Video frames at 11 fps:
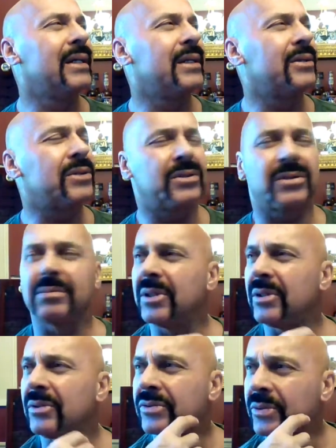There's a
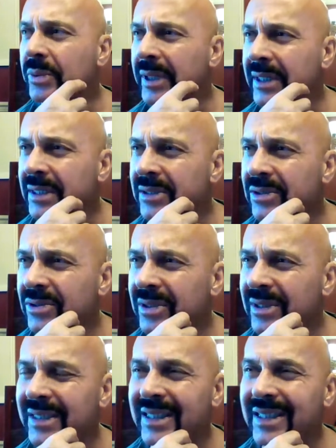smooth sweetness,
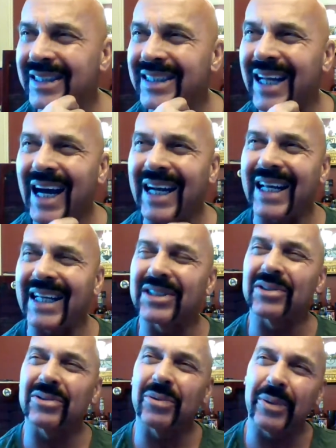not as
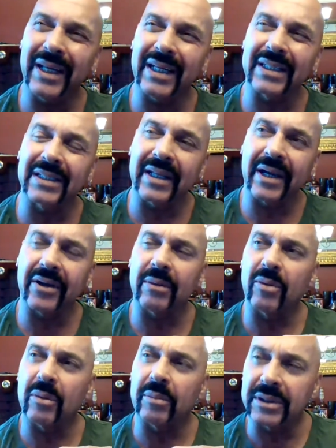sweet as
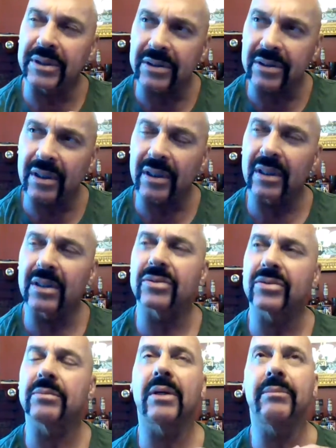caramel, but just a little
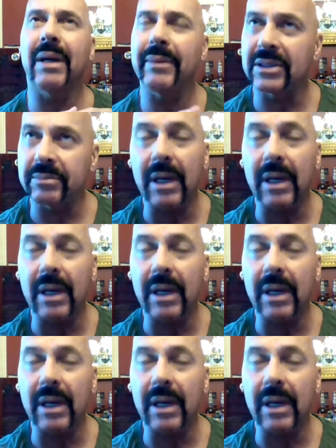smooth. Maybe just,